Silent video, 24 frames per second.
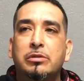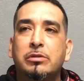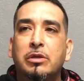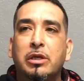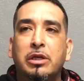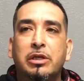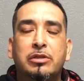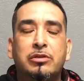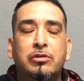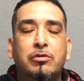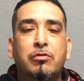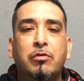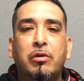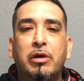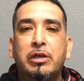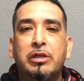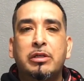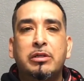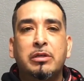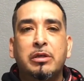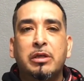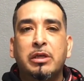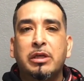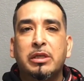It's great
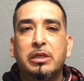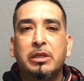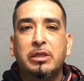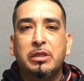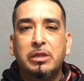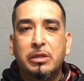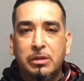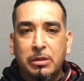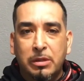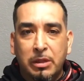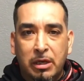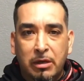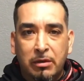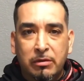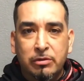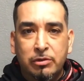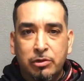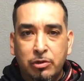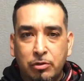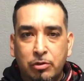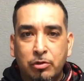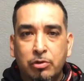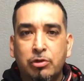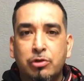to let
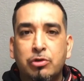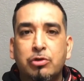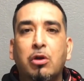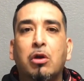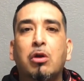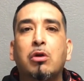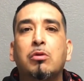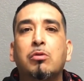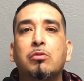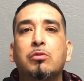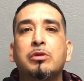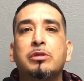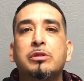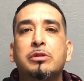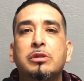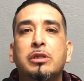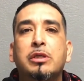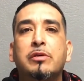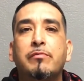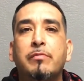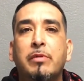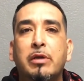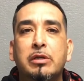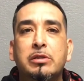Junior start with
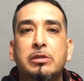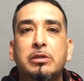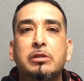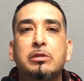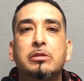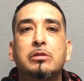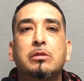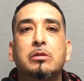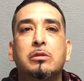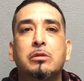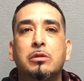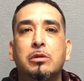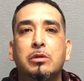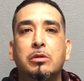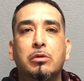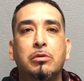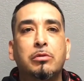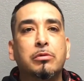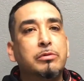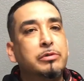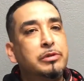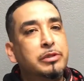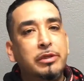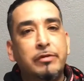Steve Messis.
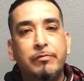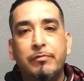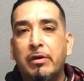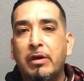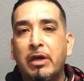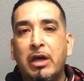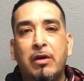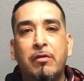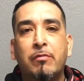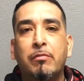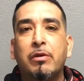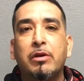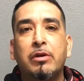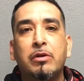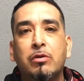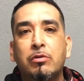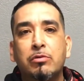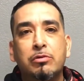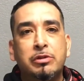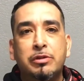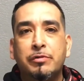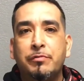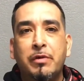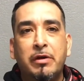Everybody
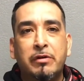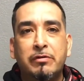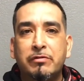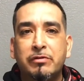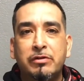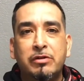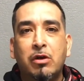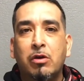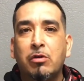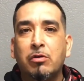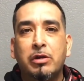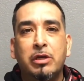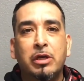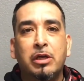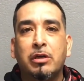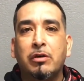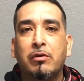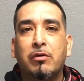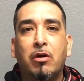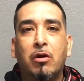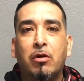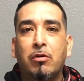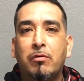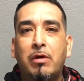knows Steve Messis, Don King,
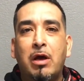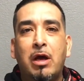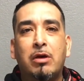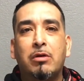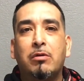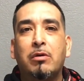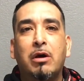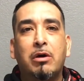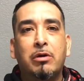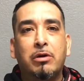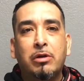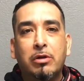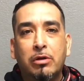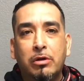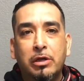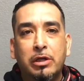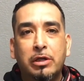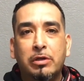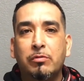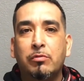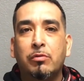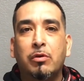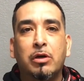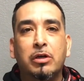Colorado out here. He
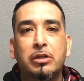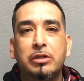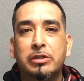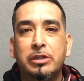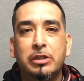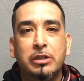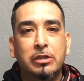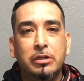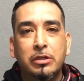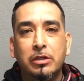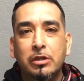runs it.